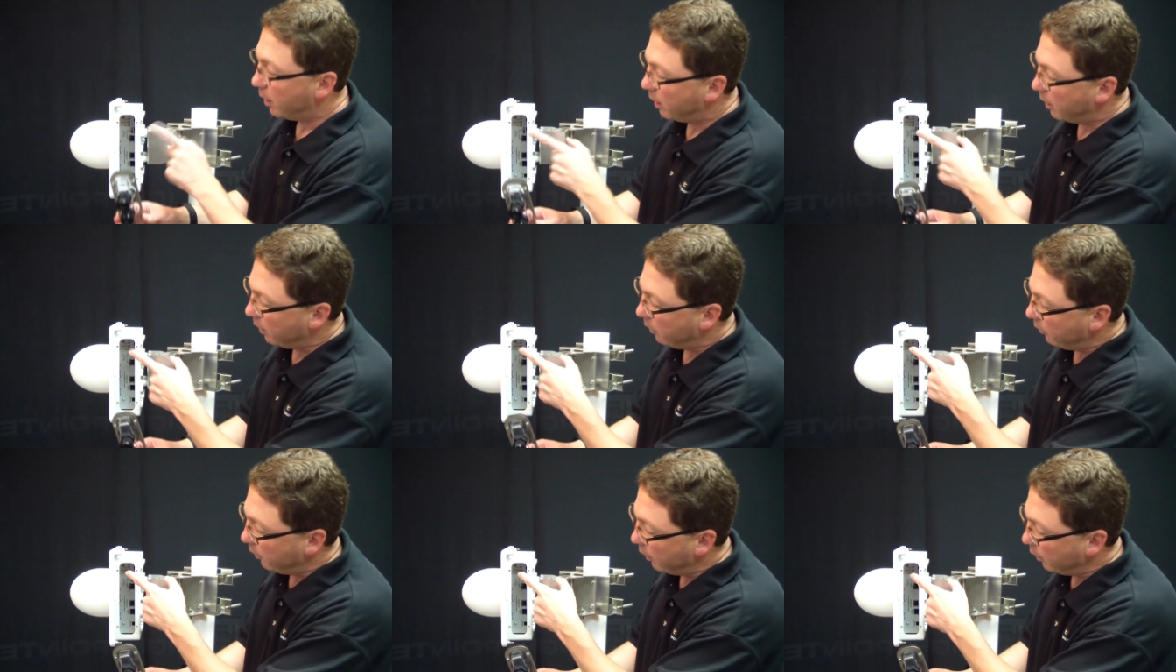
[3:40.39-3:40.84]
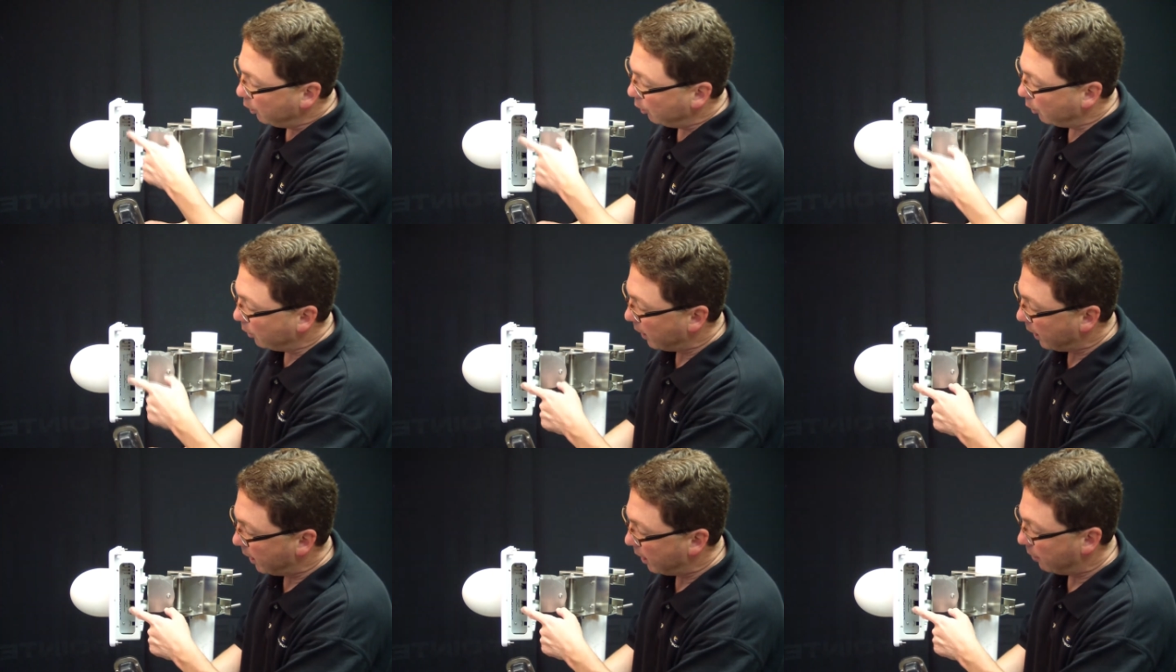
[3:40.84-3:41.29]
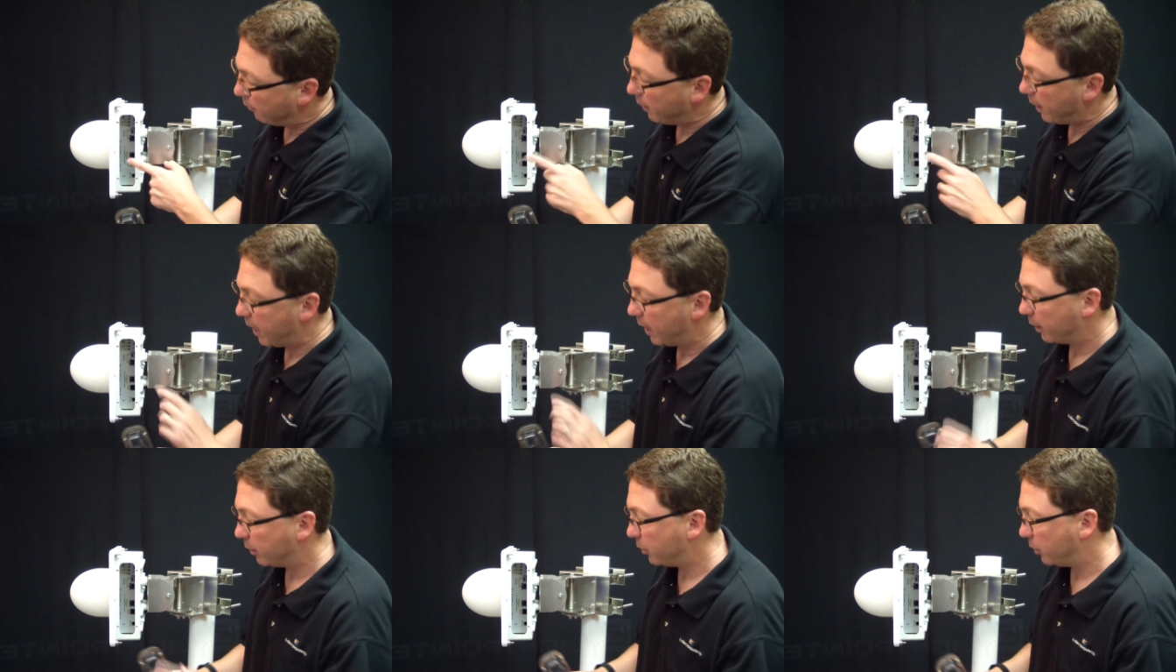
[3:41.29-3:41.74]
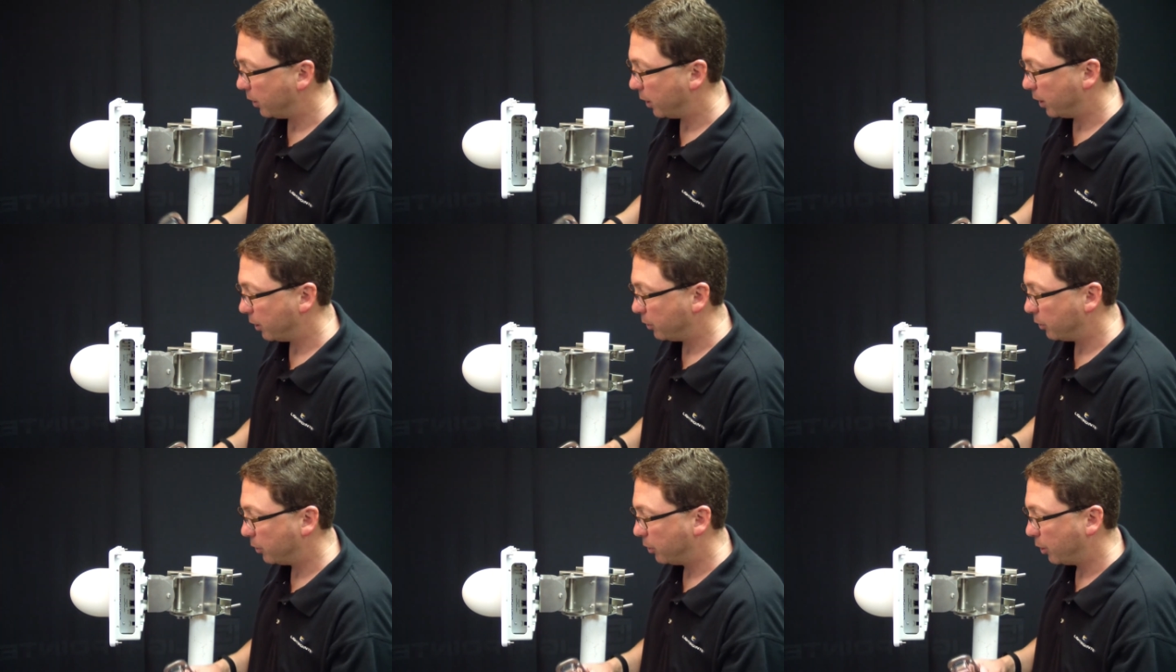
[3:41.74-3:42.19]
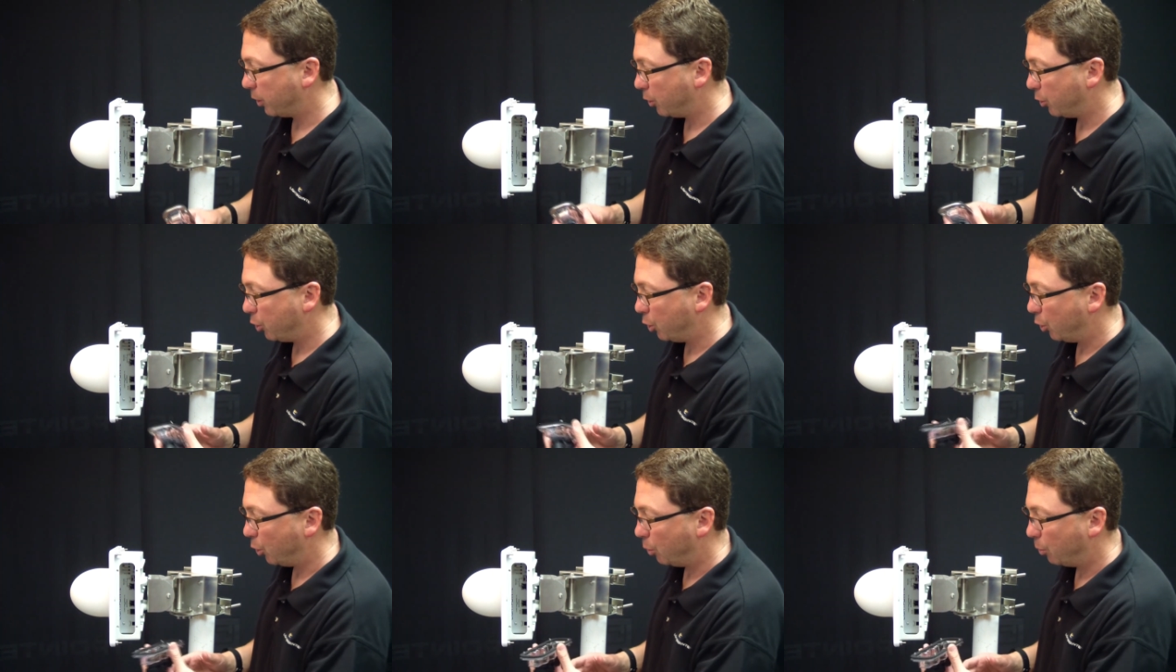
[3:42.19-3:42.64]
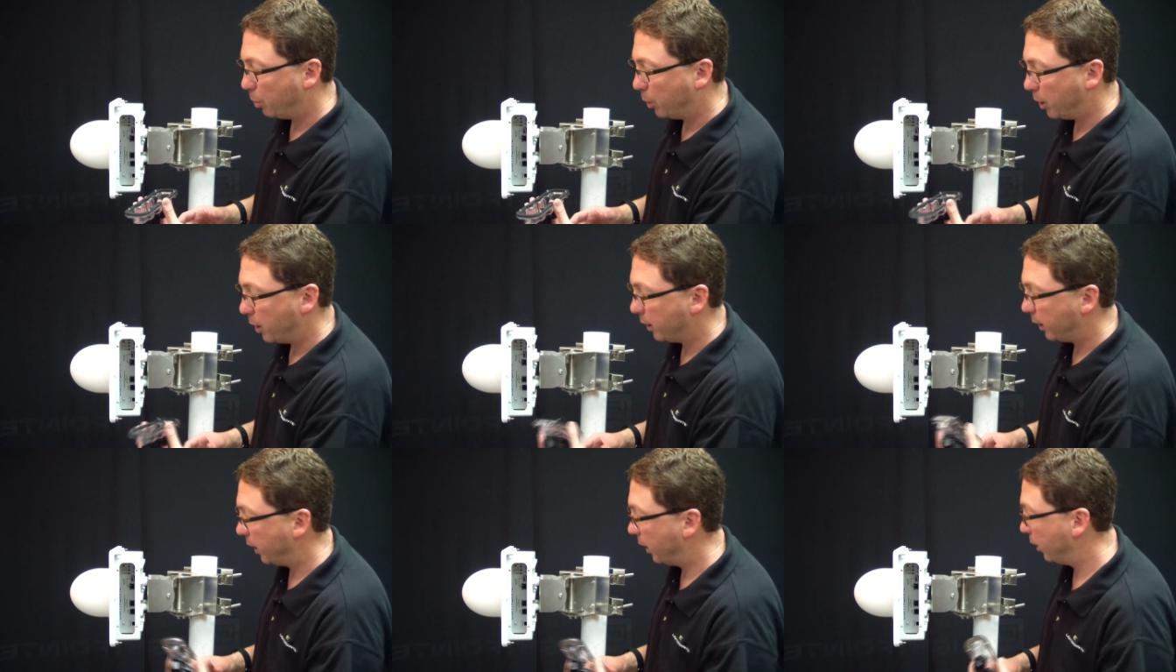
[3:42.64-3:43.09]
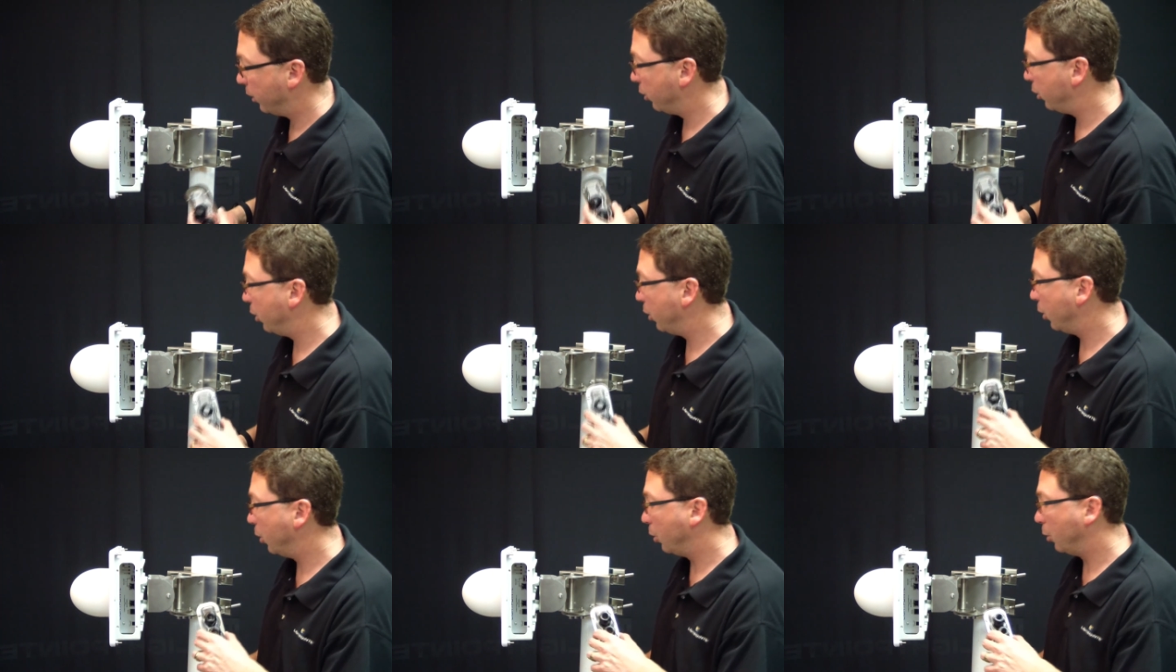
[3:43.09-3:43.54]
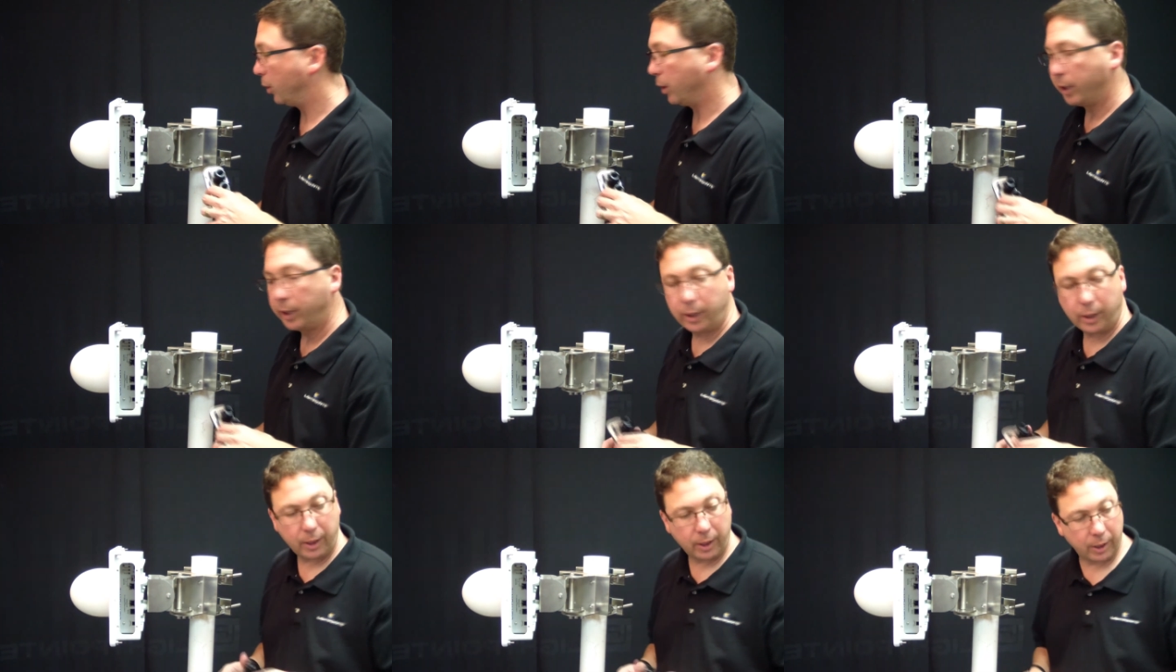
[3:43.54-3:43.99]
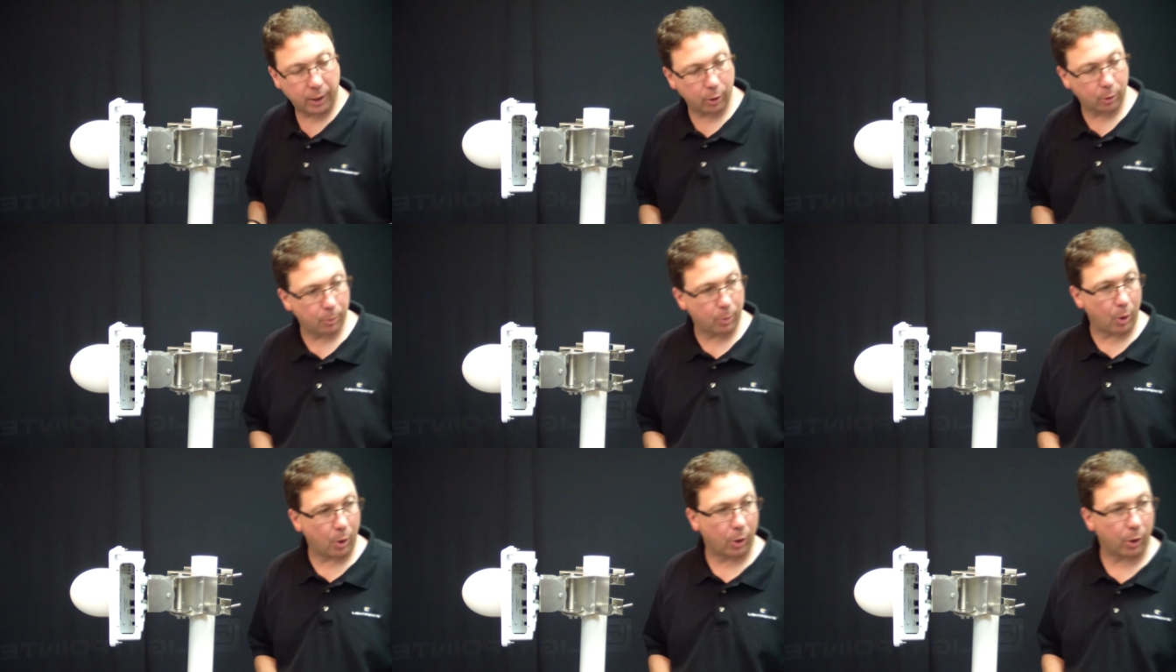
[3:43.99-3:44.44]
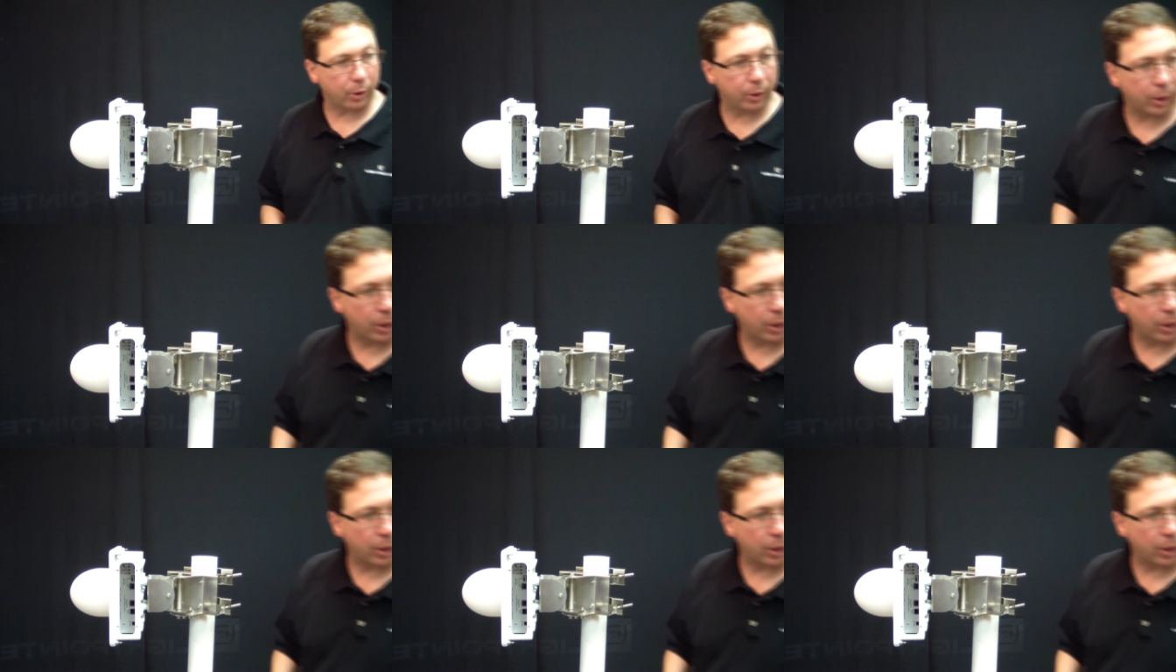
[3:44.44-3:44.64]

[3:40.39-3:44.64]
and then you'll have access to plug into the inner part